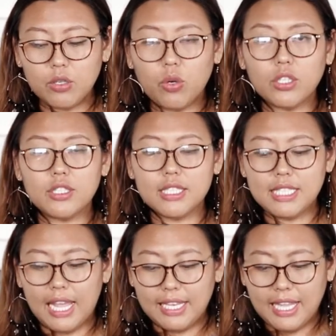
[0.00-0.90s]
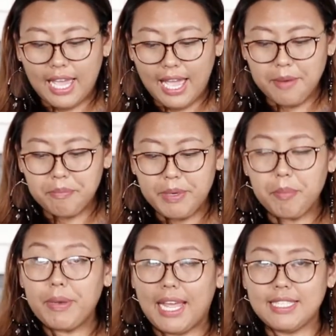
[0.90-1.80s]
cotton and
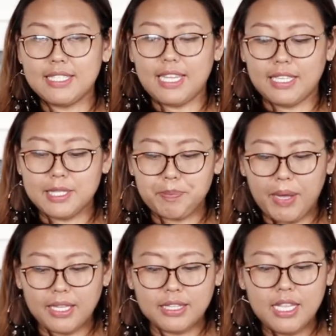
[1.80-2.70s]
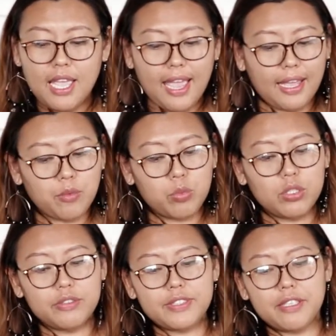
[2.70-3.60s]
hemp plants and spun and
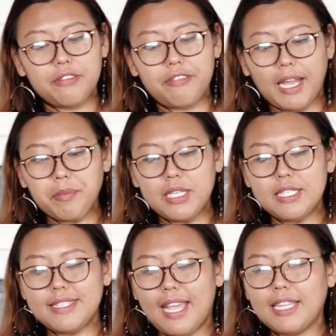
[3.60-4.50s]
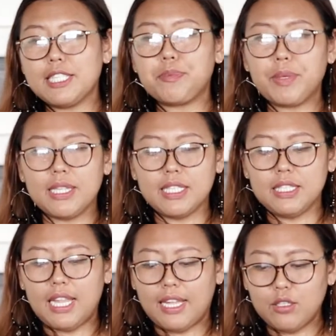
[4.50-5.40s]
wove the fibers and
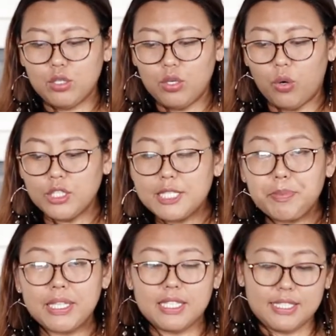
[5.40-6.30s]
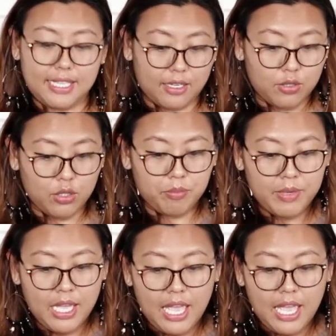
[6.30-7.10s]
on spindles and loom,